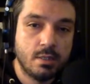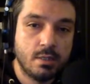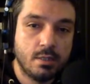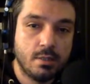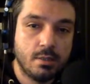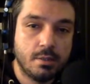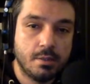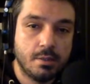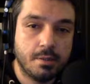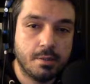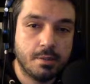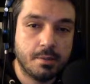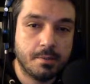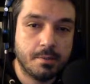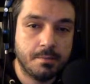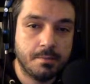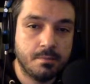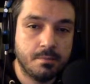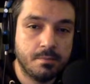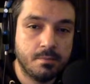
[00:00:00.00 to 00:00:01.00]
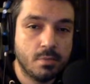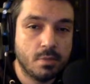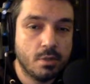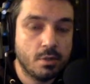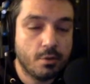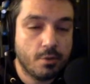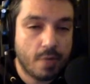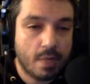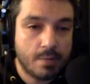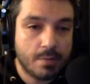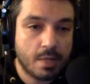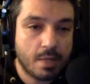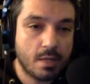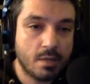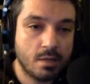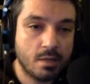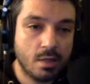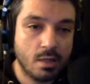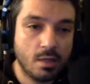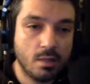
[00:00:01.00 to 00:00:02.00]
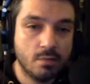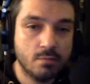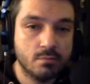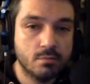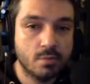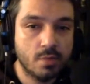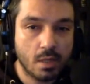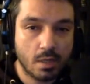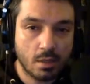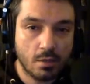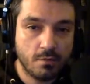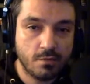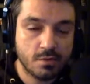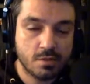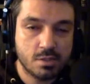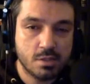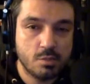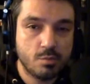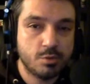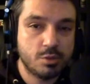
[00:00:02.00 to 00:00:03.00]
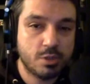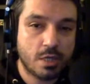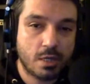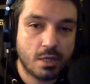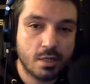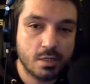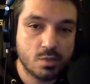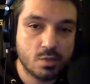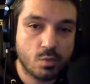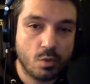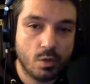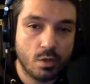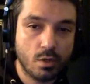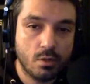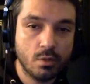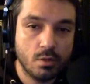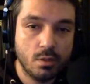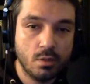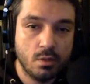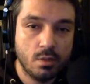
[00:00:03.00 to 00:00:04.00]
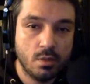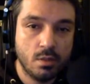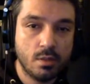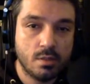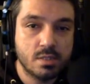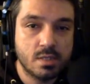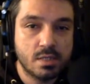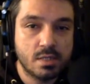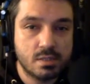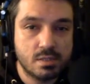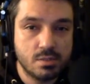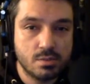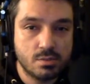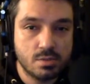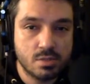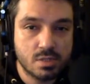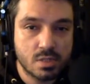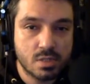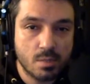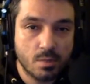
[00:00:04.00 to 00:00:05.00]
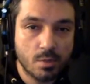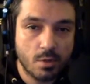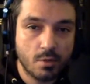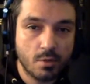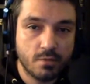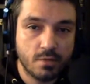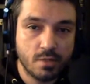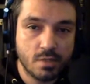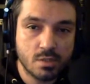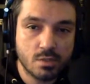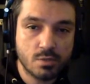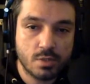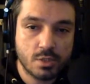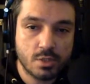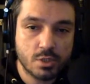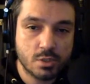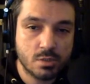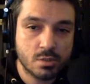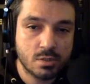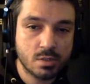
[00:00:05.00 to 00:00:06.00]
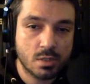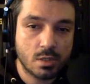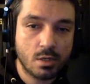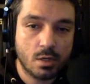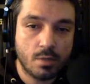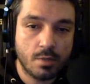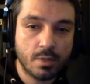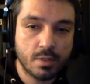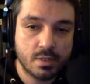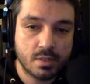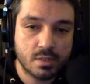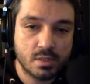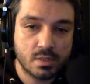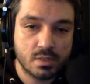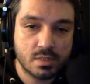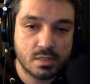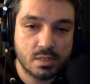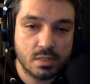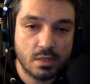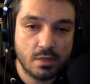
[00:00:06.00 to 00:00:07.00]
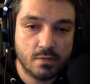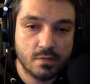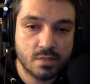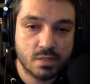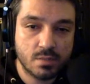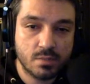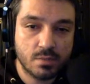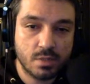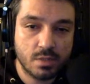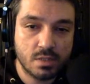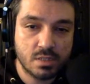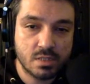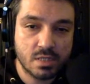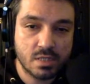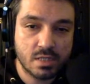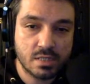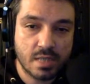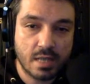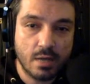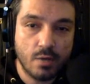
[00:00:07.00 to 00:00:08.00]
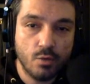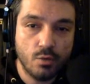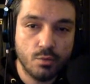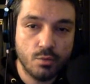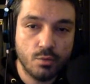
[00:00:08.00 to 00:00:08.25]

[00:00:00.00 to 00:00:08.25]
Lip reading: Graham Kennedy, thank you for the super chat as well. Now let's get to some of these questions and comments. Let's see if something sticks out.